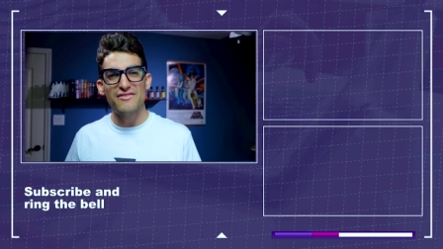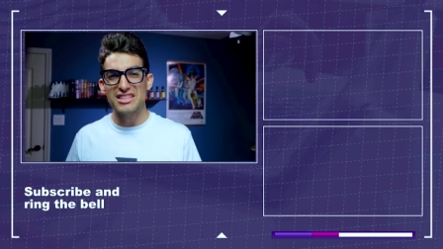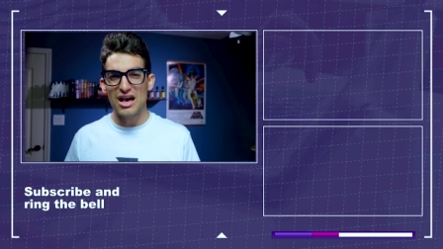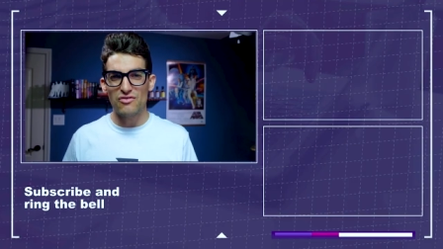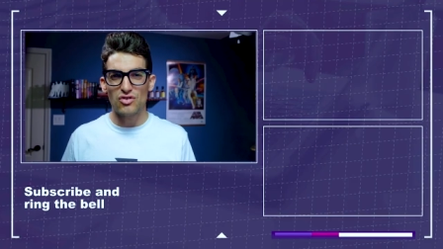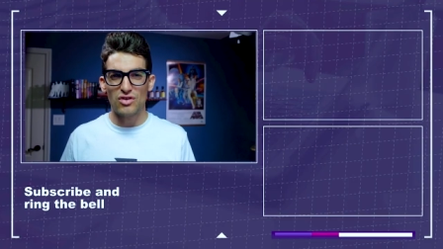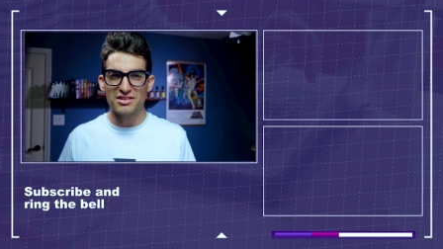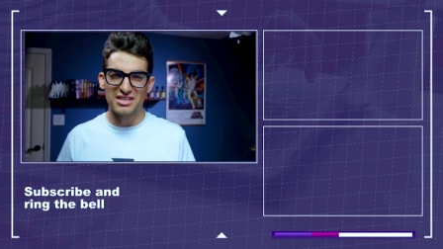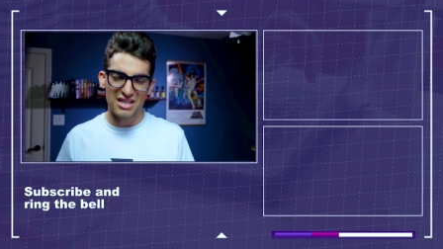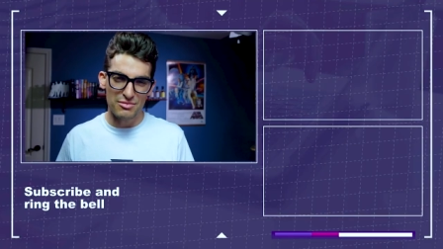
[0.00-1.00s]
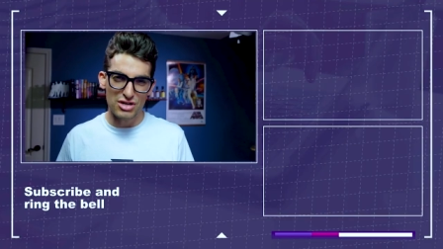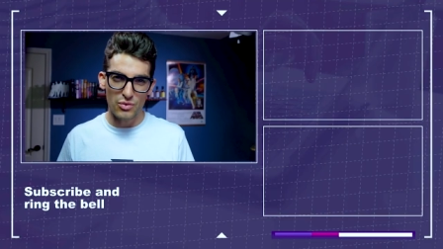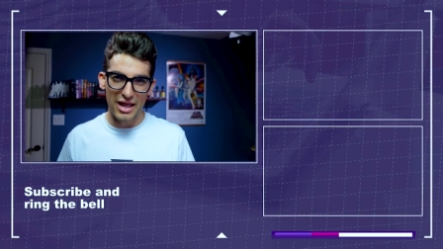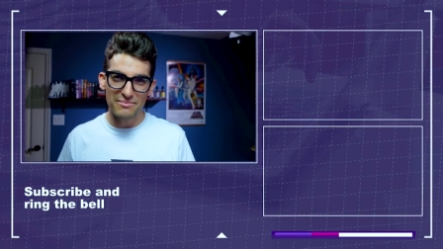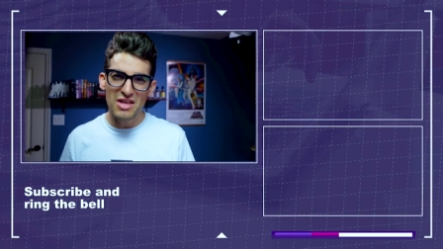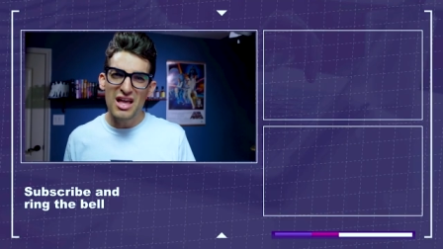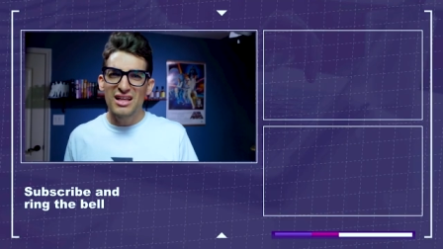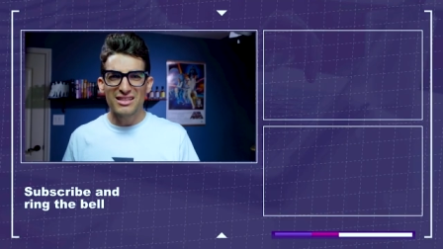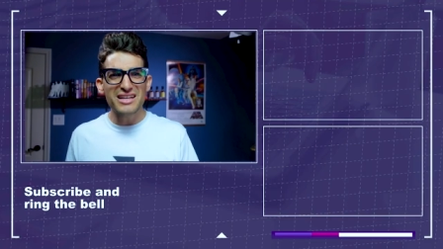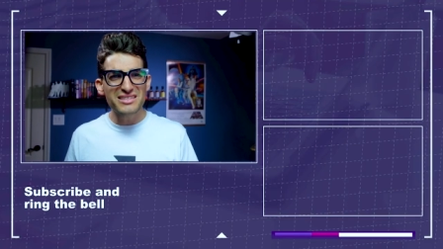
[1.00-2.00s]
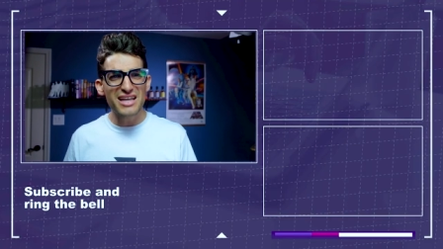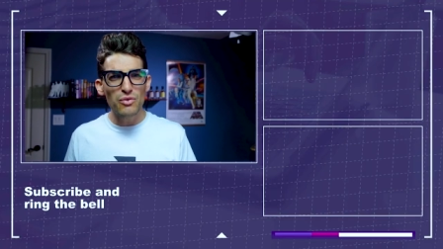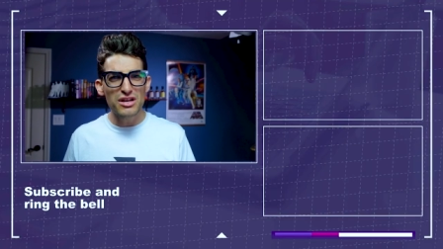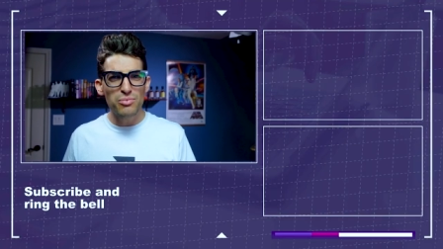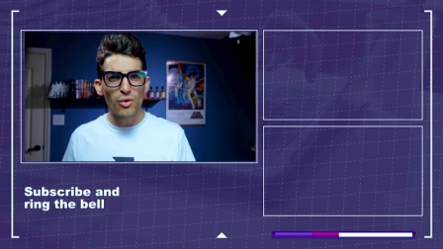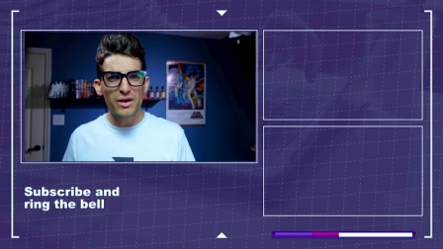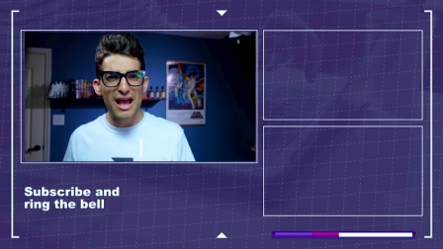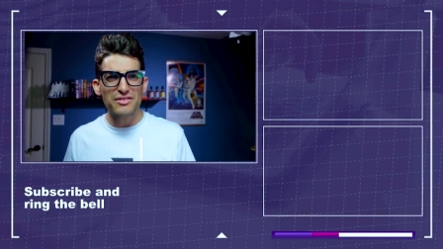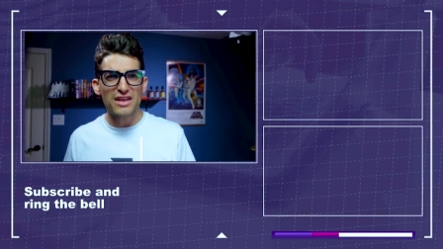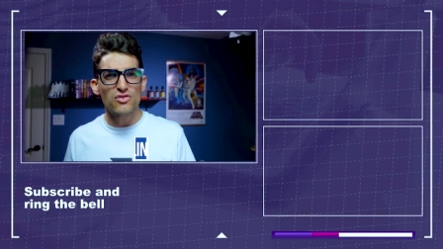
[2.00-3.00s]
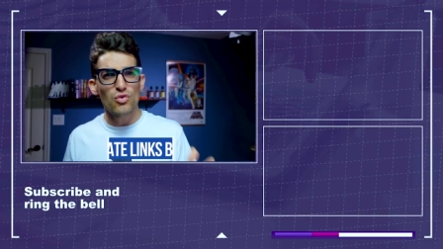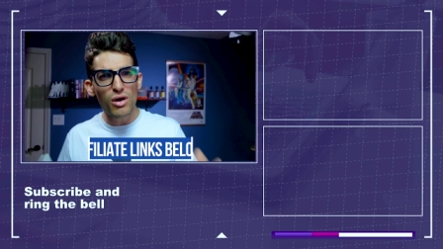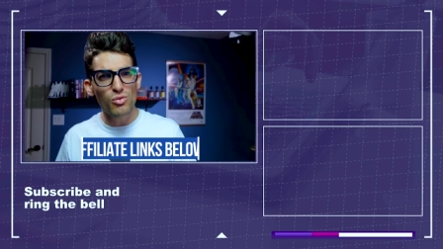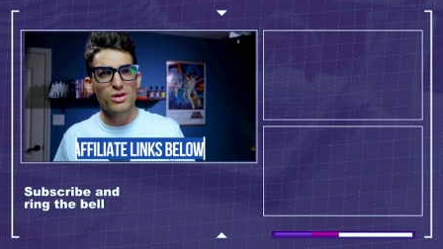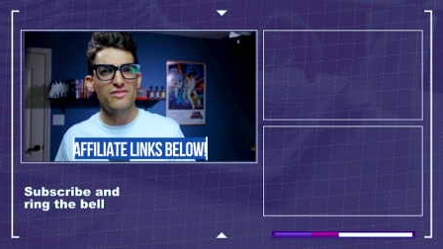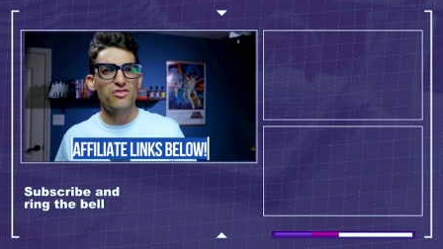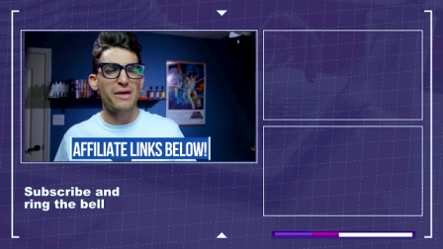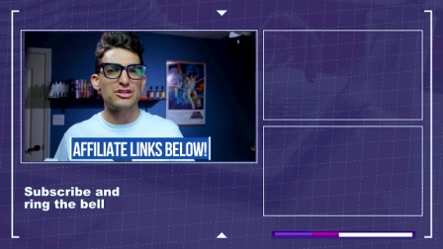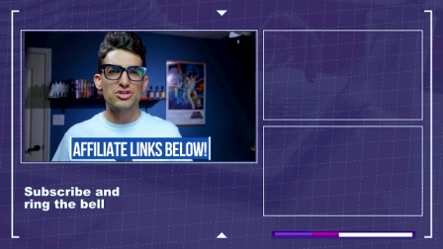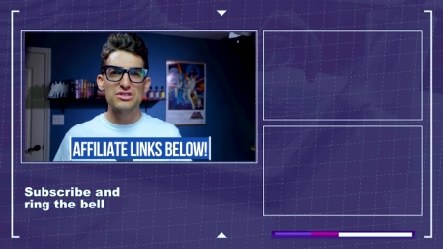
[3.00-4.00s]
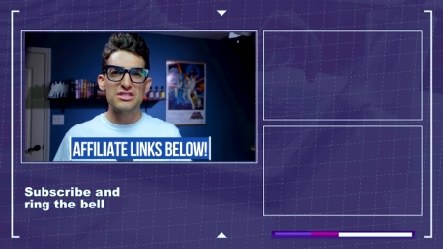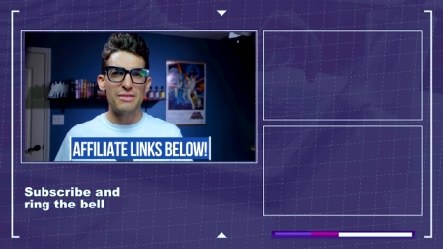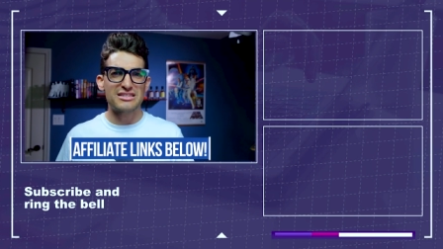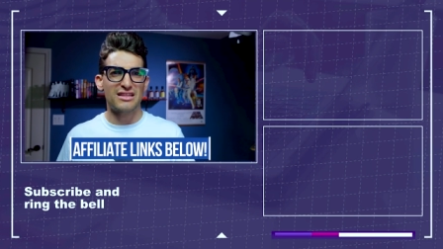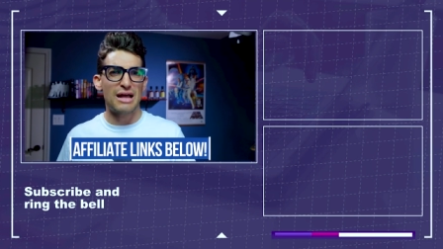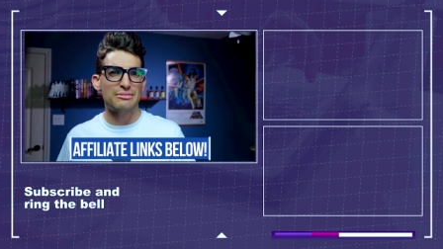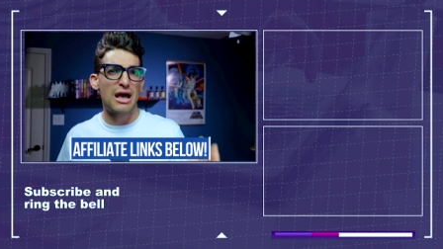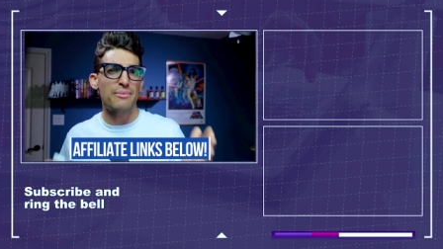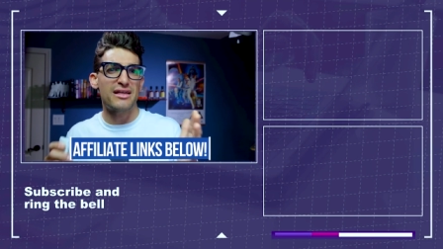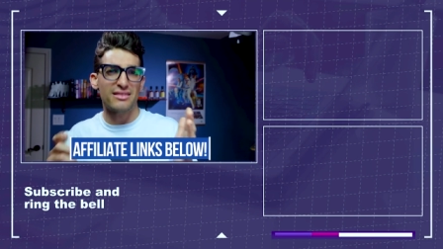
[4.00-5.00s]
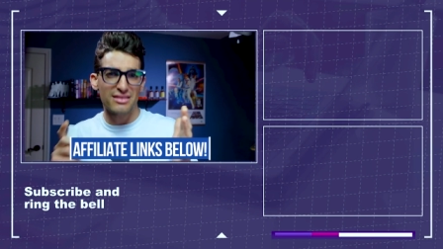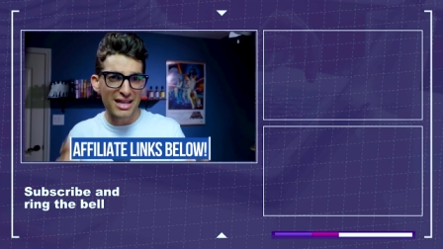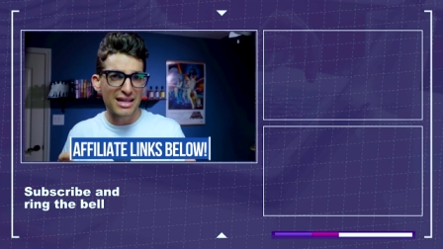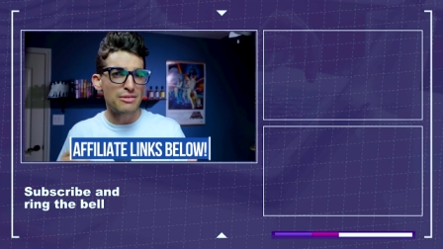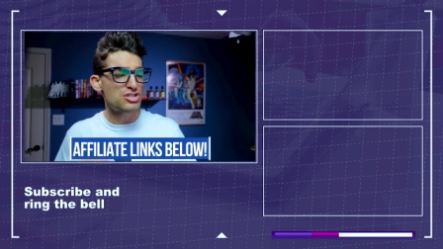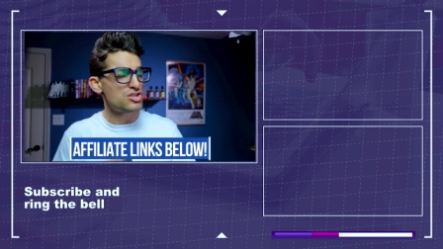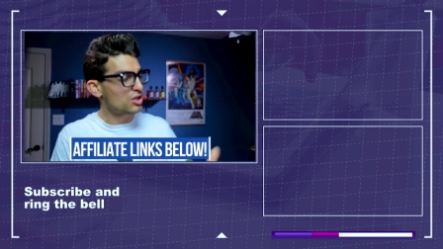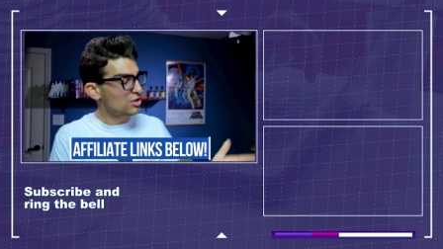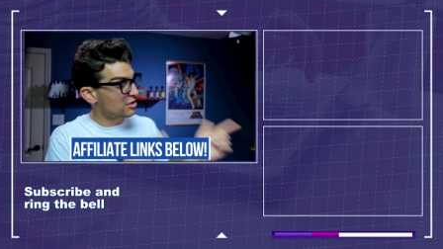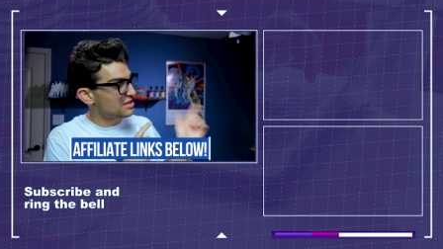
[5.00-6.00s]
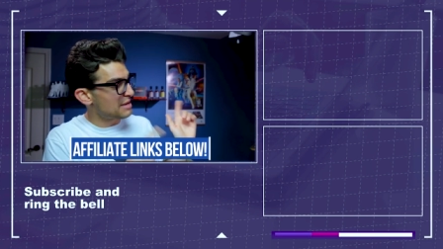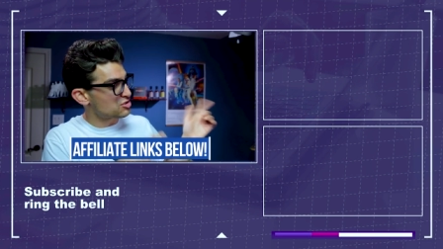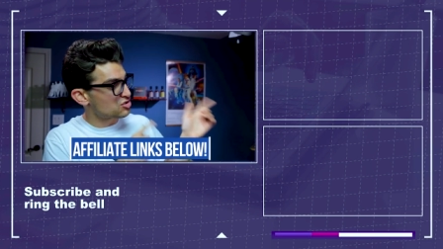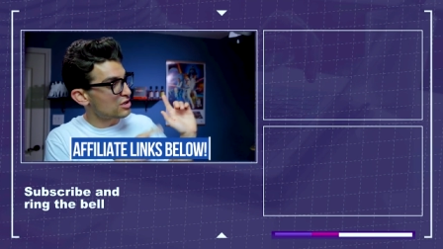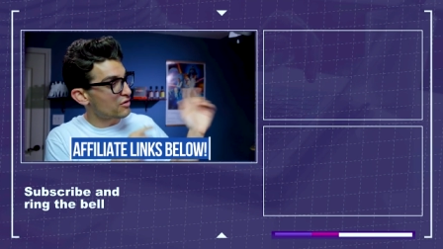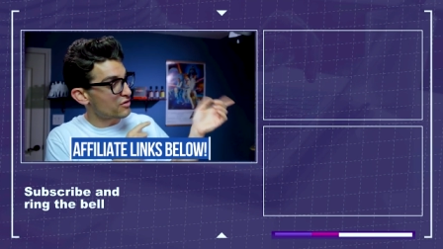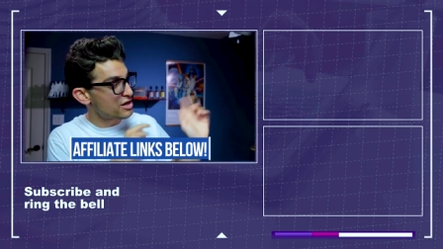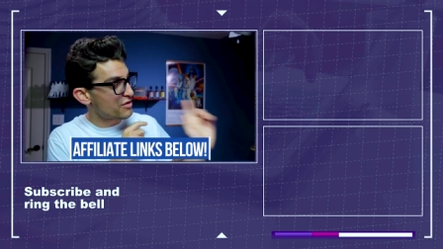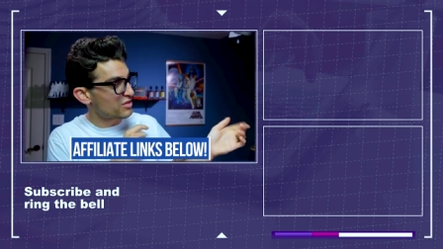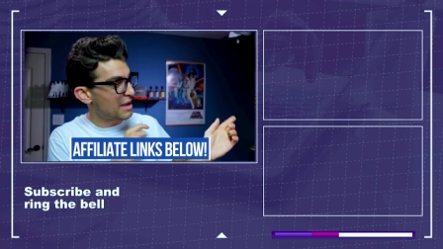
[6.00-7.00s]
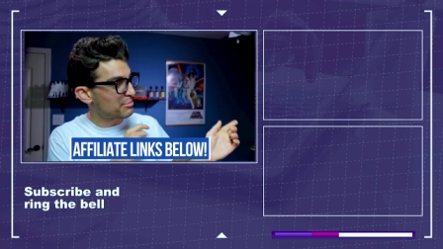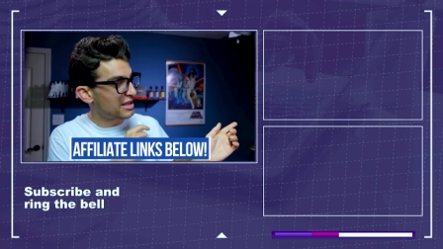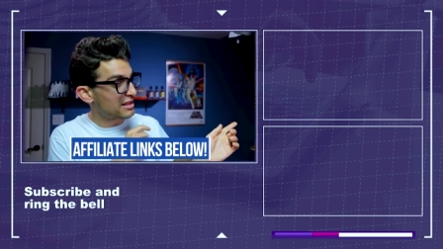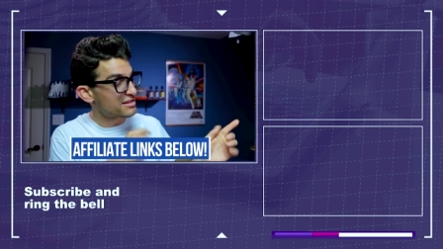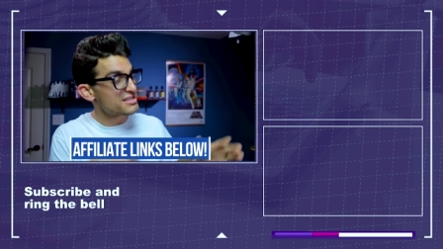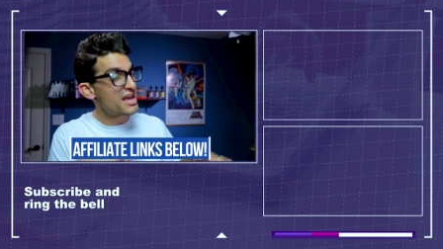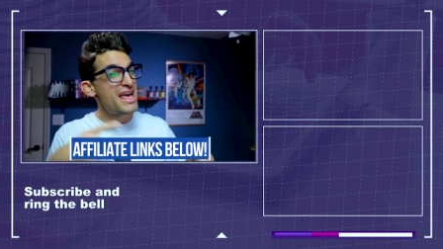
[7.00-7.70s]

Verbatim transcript: and the helpful content coming your way. Lastly, I wanted to point out that if you want more info about choosing the best laptop, like I mentioned, you can click or tap the screen over here for that playlist.